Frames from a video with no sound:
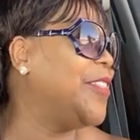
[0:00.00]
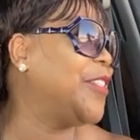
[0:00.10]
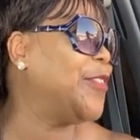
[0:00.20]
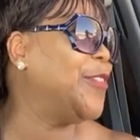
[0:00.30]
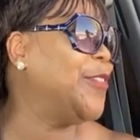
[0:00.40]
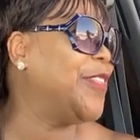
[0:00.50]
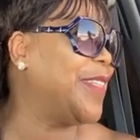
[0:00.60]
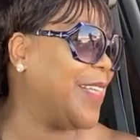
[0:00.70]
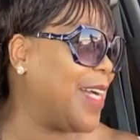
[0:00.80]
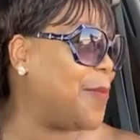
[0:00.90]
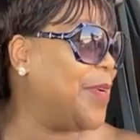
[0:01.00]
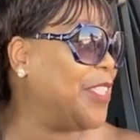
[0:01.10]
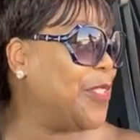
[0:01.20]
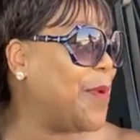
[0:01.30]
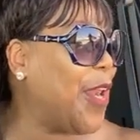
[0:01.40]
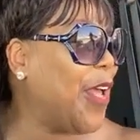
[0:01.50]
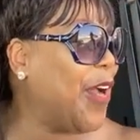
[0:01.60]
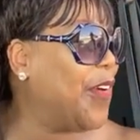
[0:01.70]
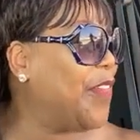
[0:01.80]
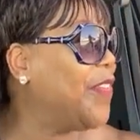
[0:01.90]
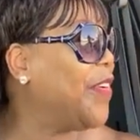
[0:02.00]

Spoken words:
You too. God bless you, my love.